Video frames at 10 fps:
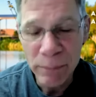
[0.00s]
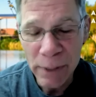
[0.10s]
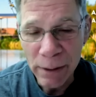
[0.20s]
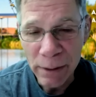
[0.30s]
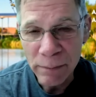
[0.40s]

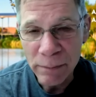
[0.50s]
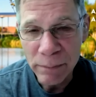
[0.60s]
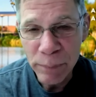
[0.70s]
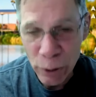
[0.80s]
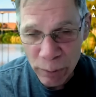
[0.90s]
uh,
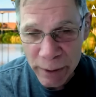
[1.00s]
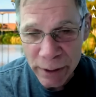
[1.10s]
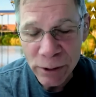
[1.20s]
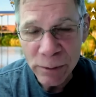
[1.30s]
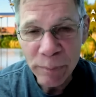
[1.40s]

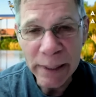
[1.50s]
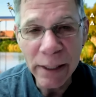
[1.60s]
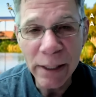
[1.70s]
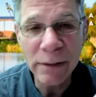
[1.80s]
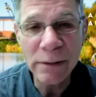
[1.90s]
plumage
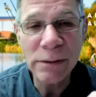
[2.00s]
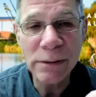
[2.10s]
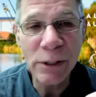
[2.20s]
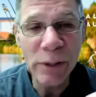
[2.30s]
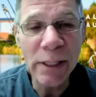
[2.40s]
because
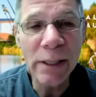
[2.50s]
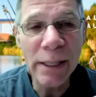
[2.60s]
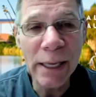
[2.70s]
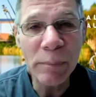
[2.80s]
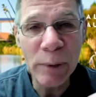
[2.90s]
they're in
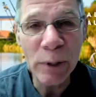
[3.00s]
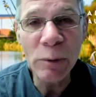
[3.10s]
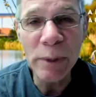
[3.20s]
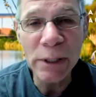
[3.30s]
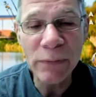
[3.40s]
that
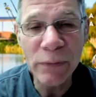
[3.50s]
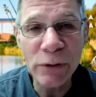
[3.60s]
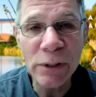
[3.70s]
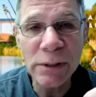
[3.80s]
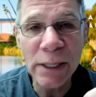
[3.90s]
plumage for
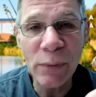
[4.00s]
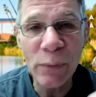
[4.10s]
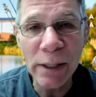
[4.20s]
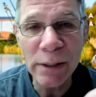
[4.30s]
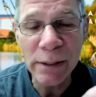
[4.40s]
just a
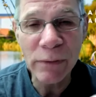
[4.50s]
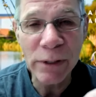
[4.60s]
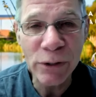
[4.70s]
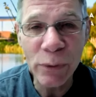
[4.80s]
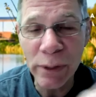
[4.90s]
relatively
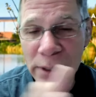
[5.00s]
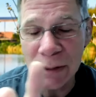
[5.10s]
short,